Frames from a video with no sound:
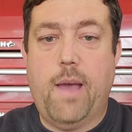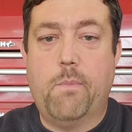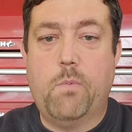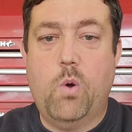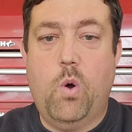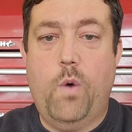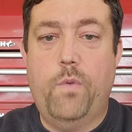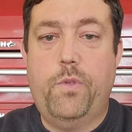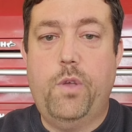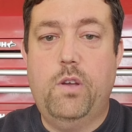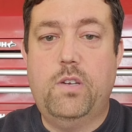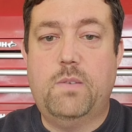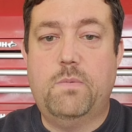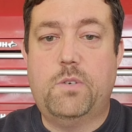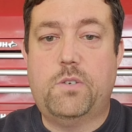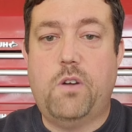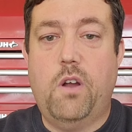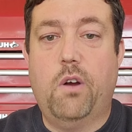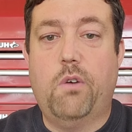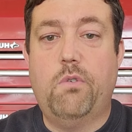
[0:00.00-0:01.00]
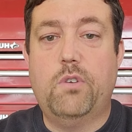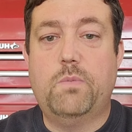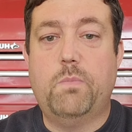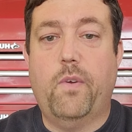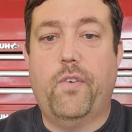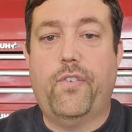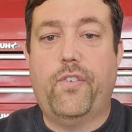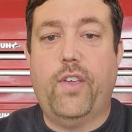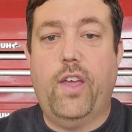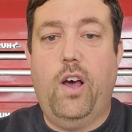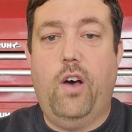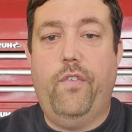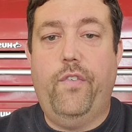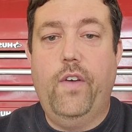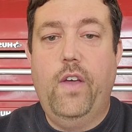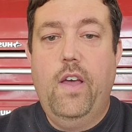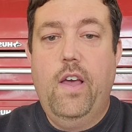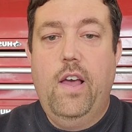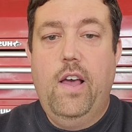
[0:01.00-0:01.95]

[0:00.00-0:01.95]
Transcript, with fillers: I'm going through some struggles myself.